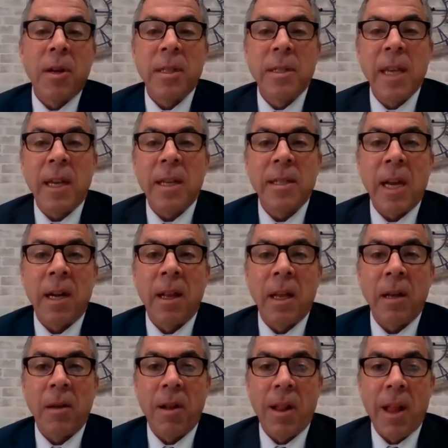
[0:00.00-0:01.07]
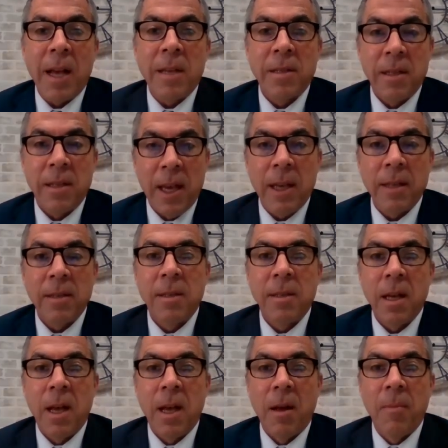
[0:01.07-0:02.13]
can take a satellite class,
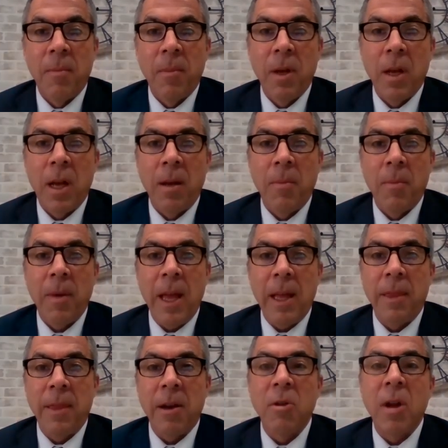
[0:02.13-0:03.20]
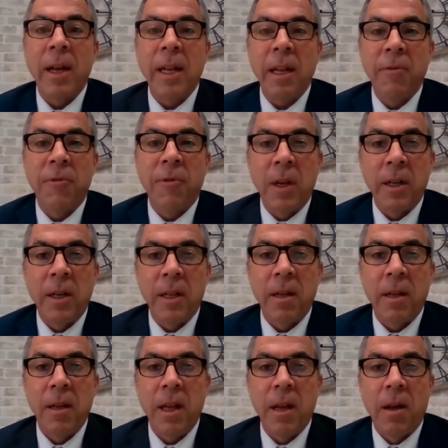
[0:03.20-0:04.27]
yes, and they're not getting
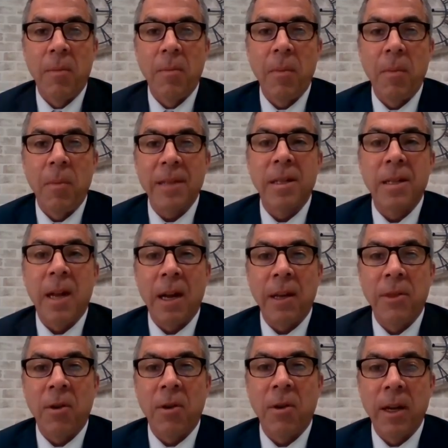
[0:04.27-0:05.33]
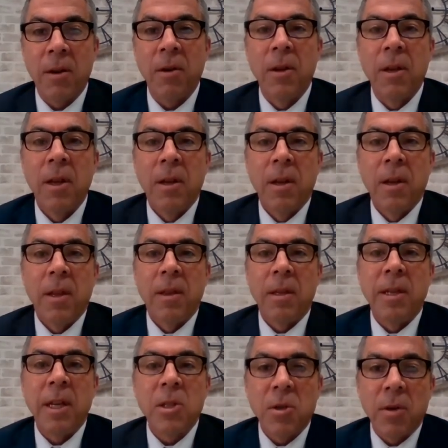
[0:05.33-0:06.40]
funded as a ninth grader. The
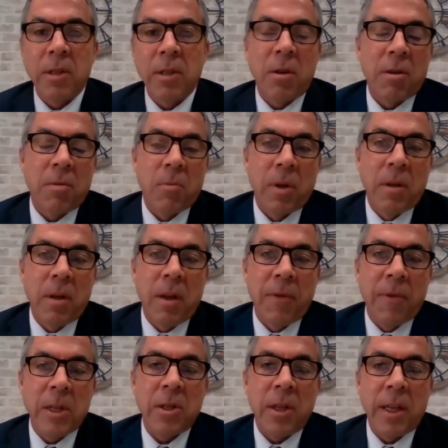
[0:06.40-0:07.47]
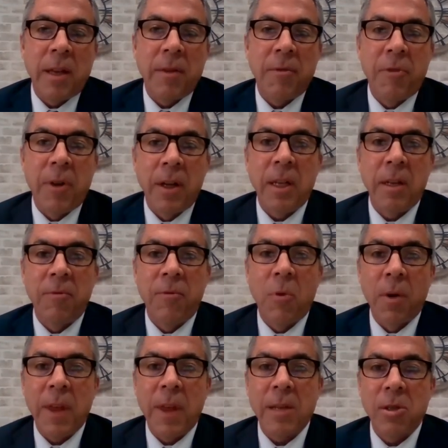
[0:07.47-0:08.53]
district would eventually get funded
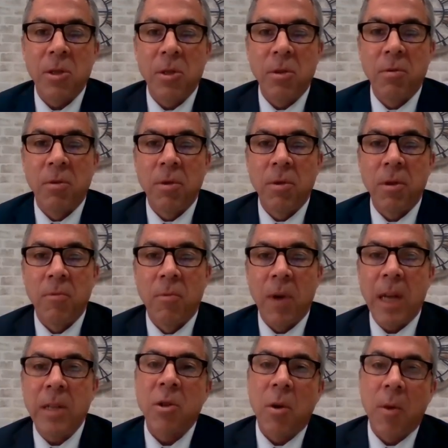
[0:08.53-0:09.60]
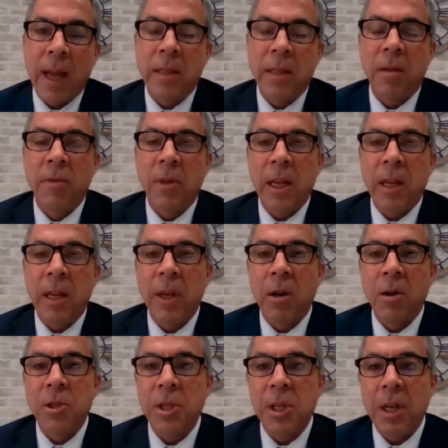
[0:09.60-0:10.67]
for that student retroactively if he
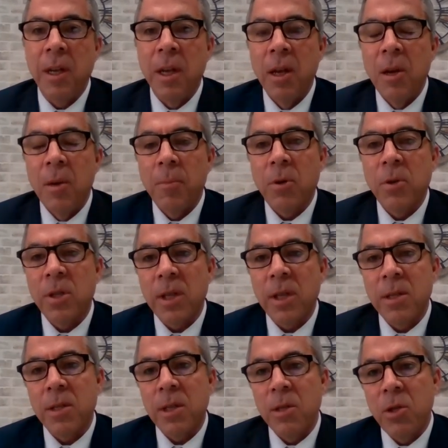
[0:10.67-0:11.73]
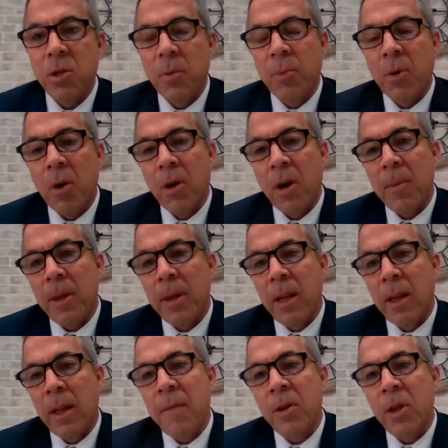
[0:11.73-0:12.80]
or she persists into a program in the
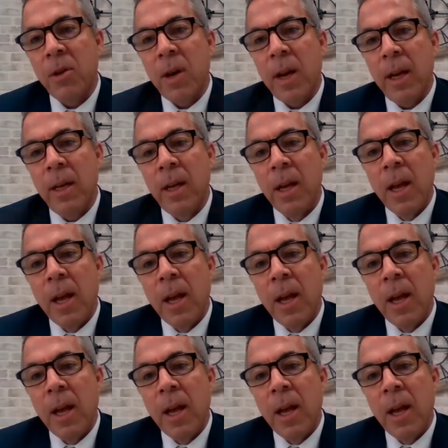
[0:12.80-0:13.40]
11th grade.